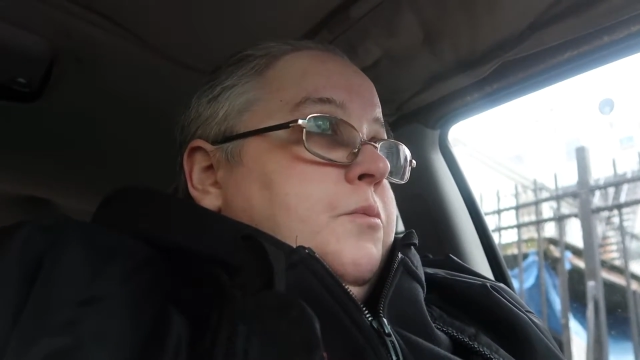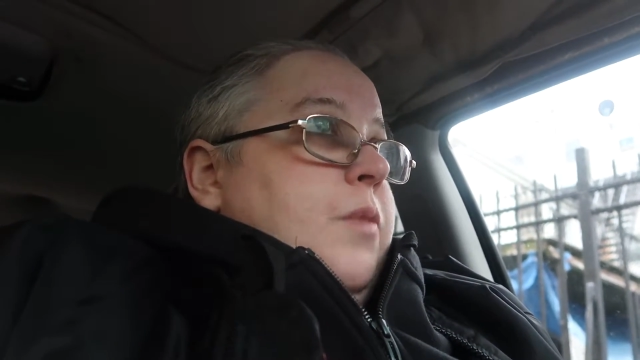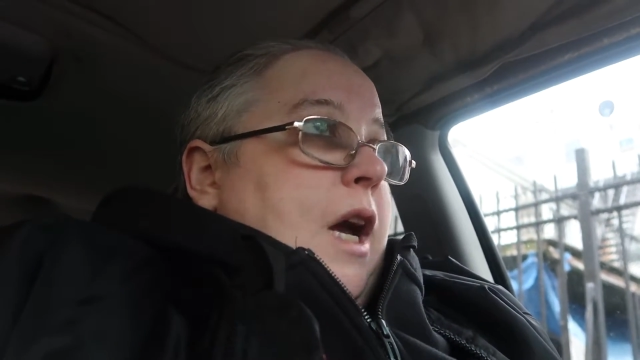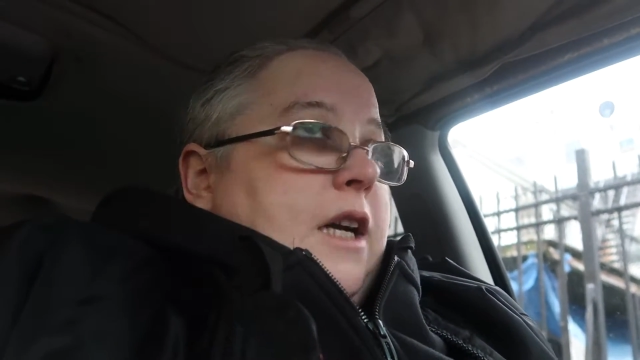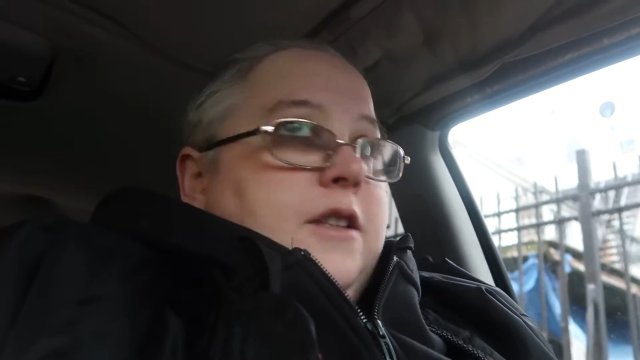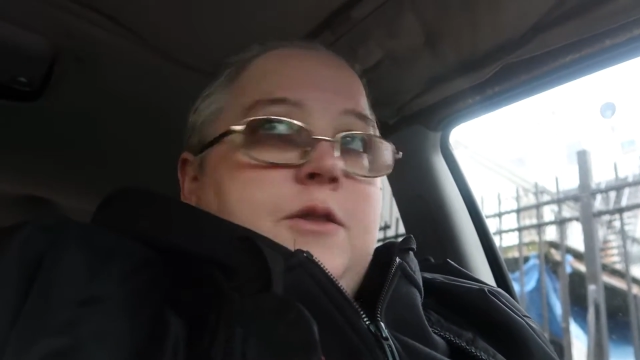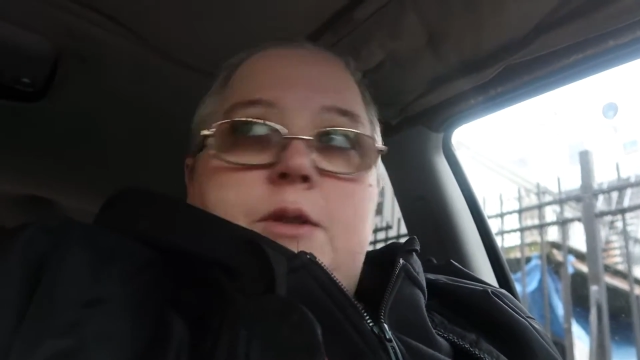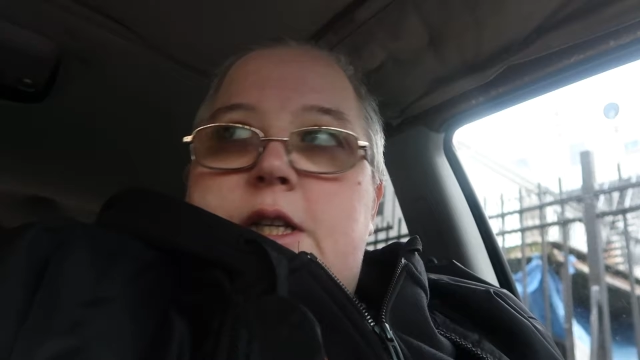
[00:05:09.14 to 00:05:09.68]

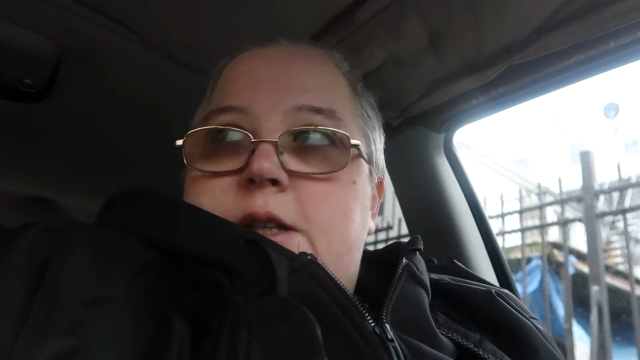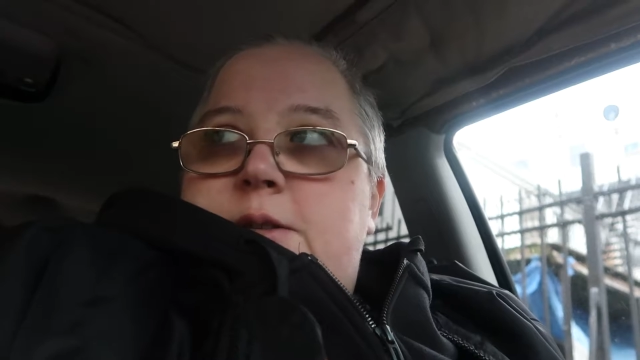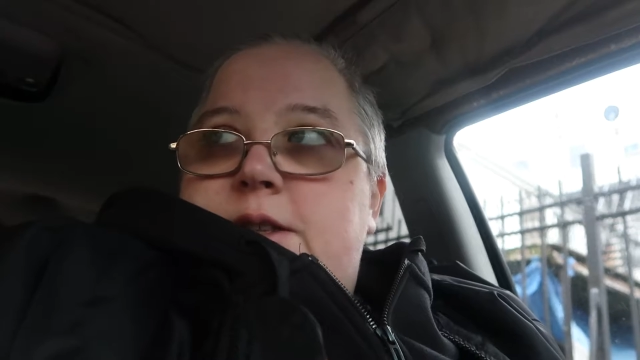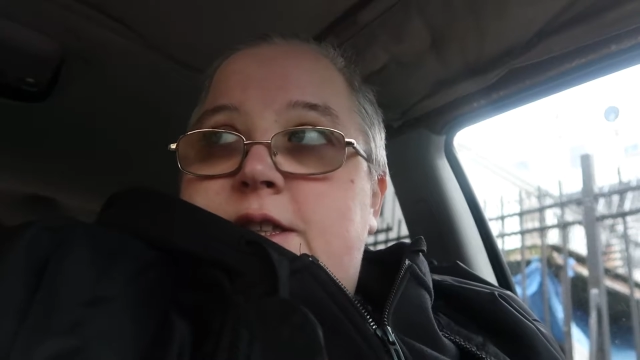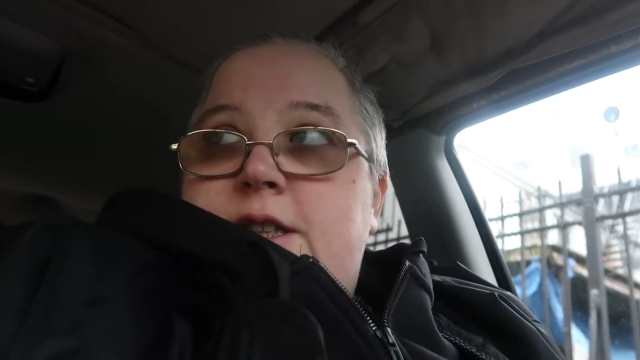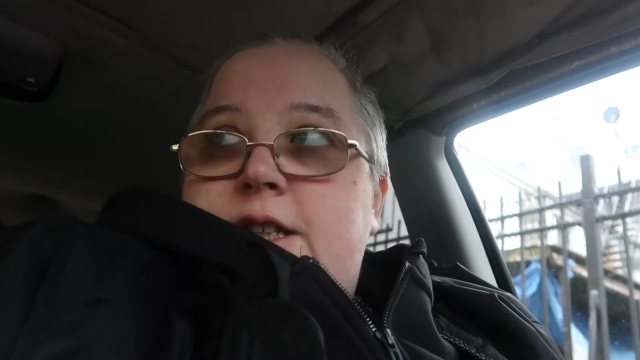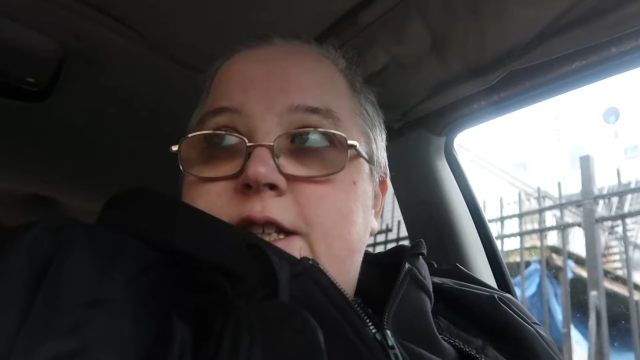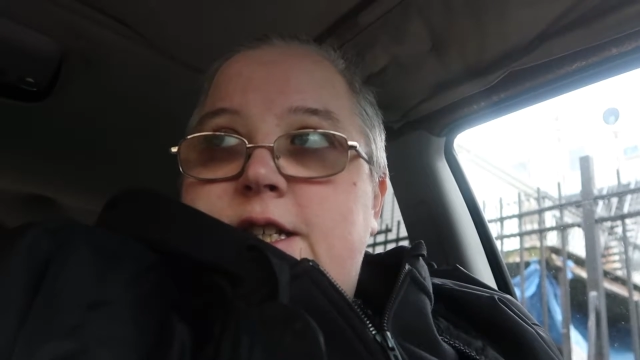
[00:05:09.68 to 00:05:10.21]
back to what I
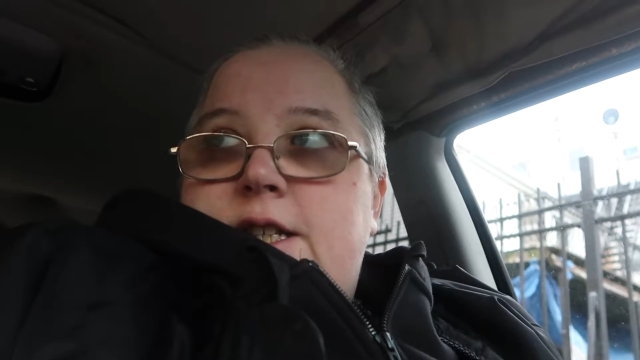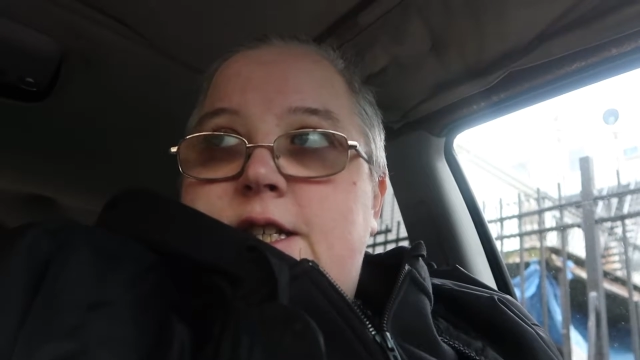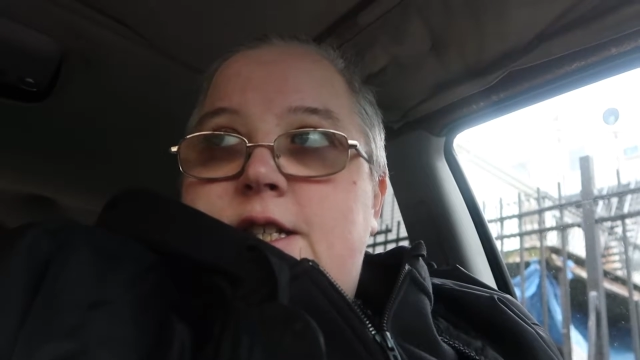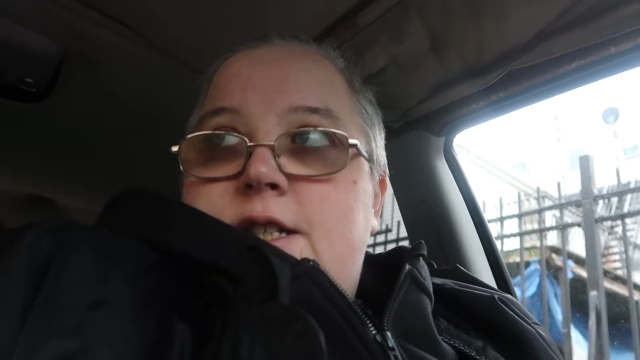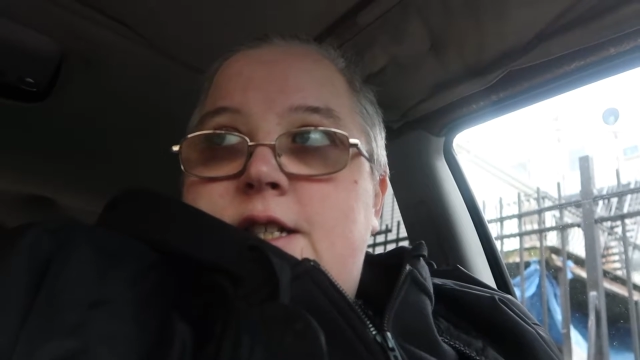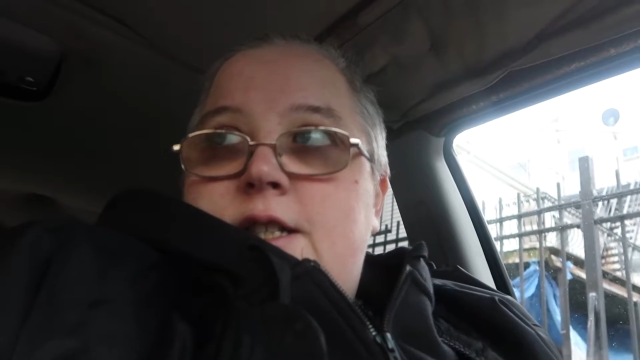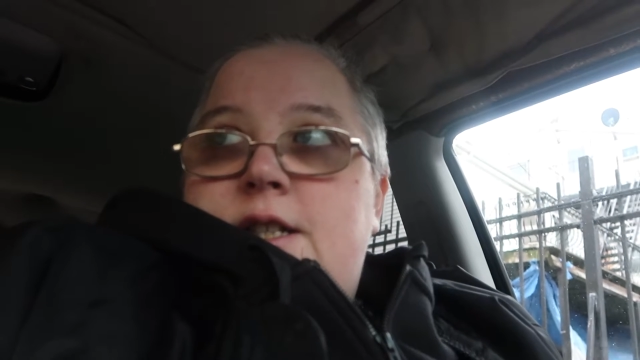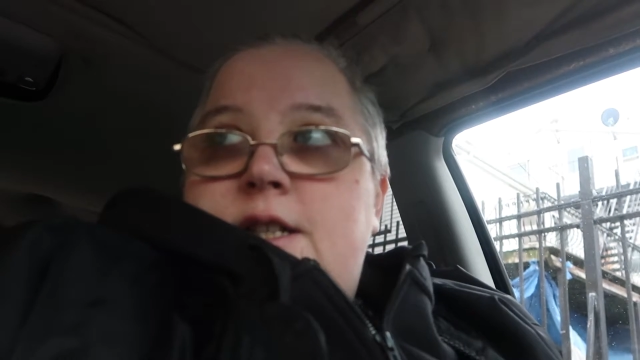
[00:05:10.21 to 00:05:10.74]
was saying.
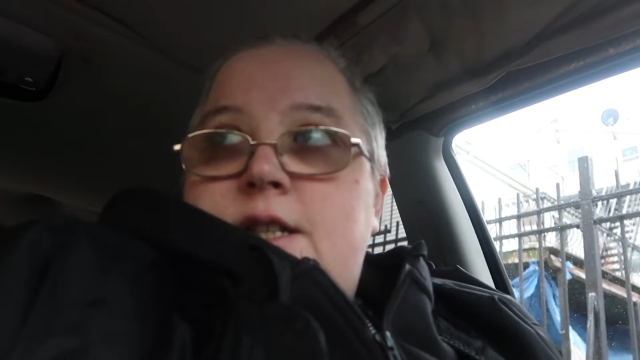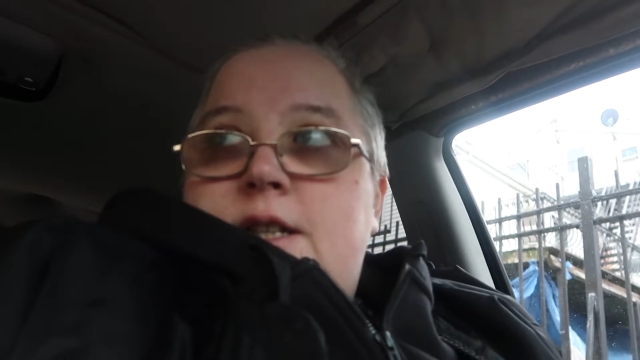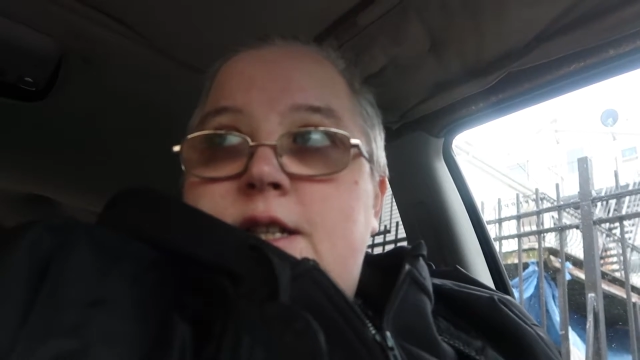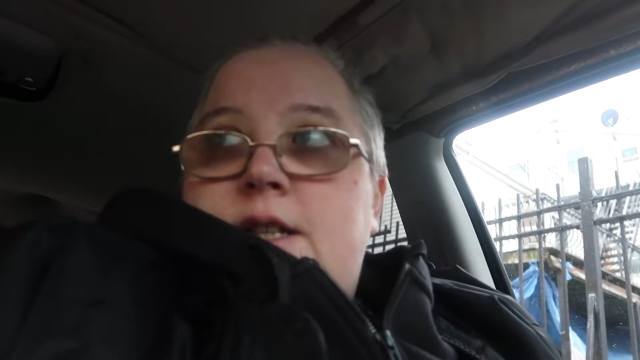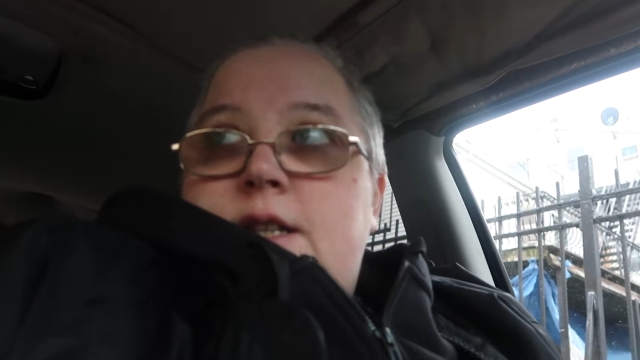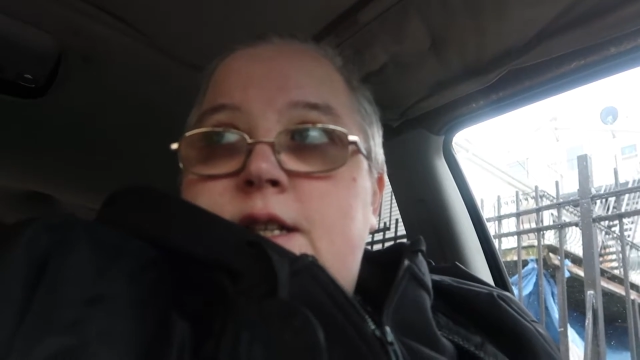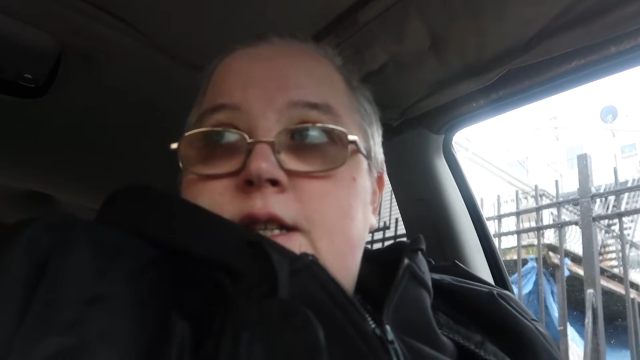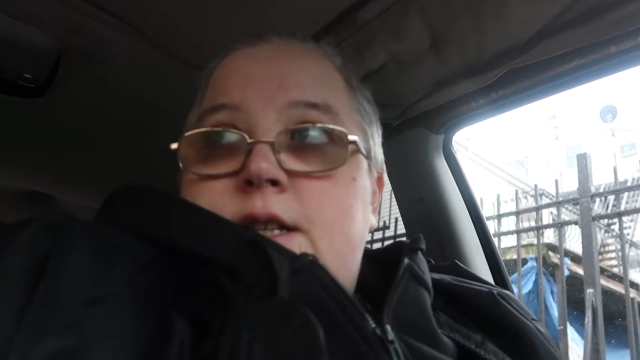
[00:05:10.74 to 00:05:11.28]

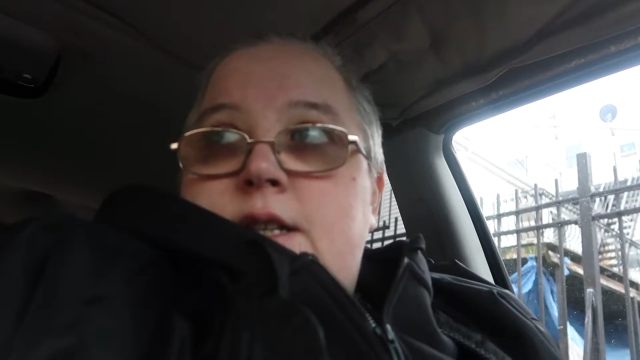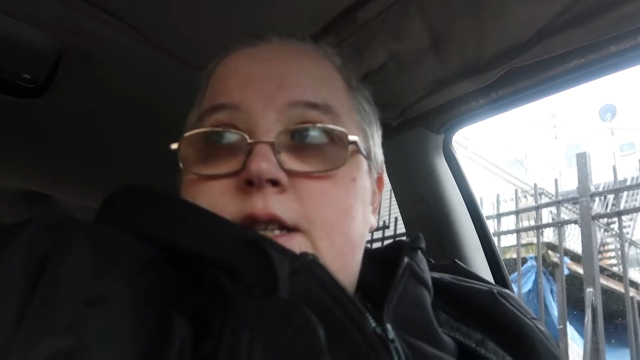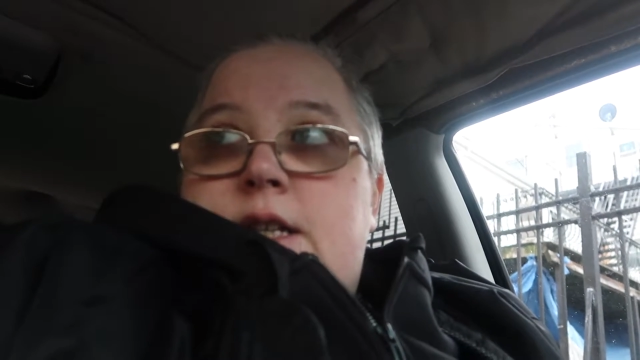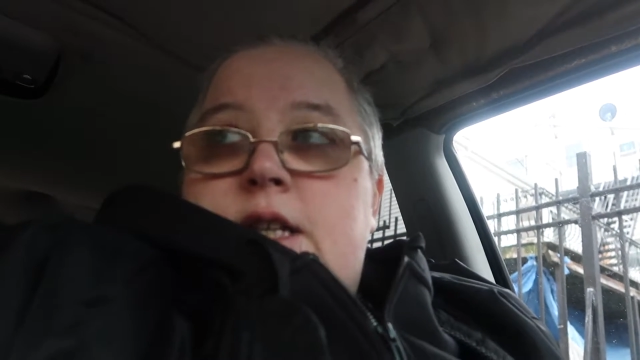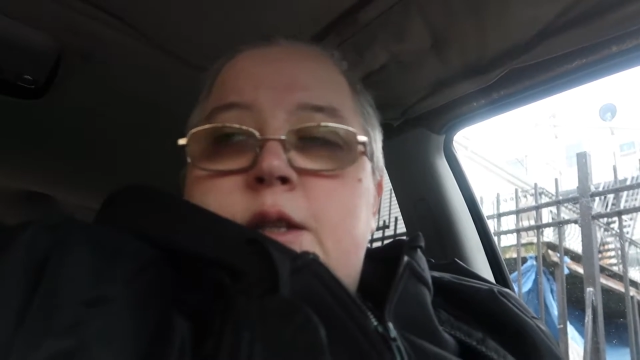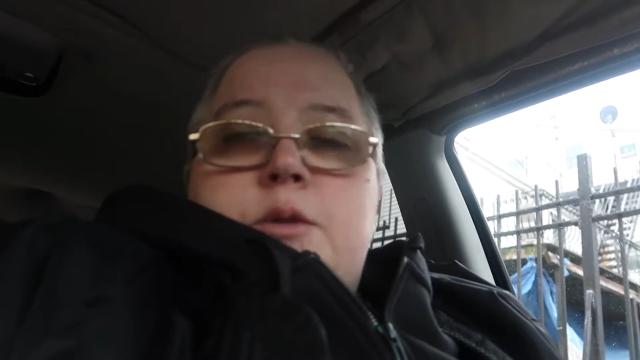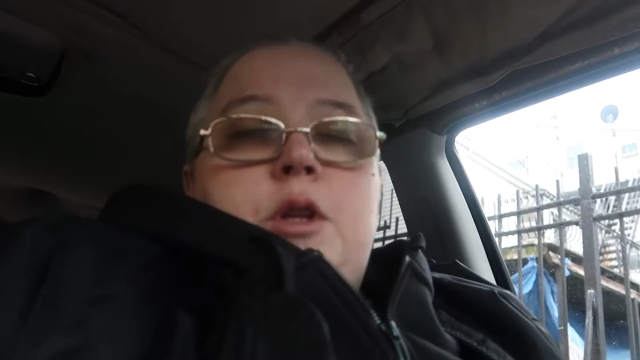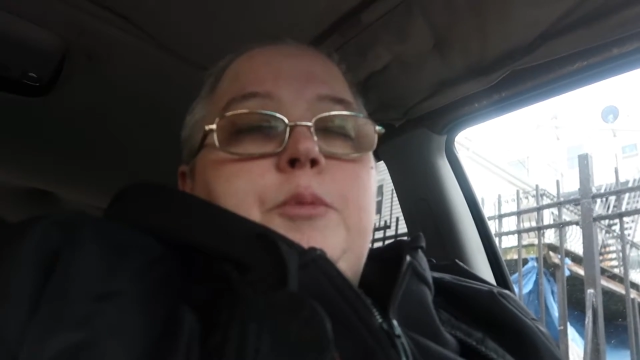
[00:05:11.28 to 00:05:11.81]

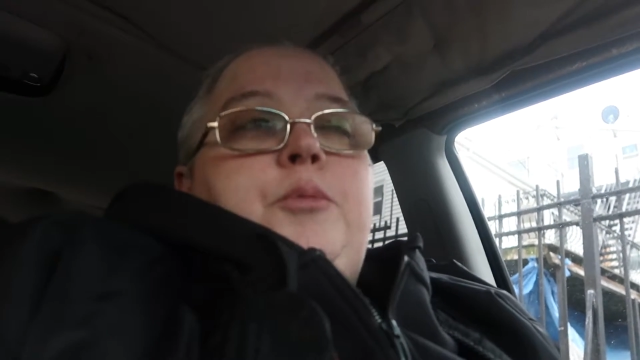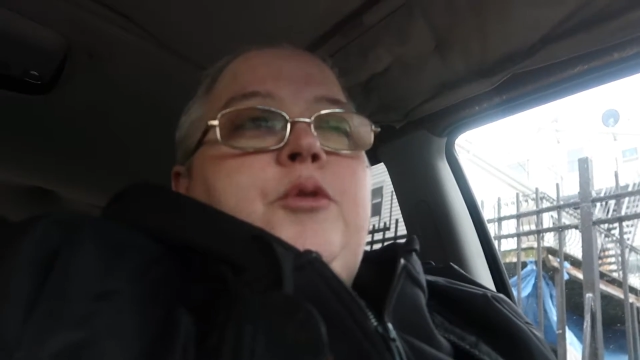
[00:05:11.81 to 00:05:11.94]
The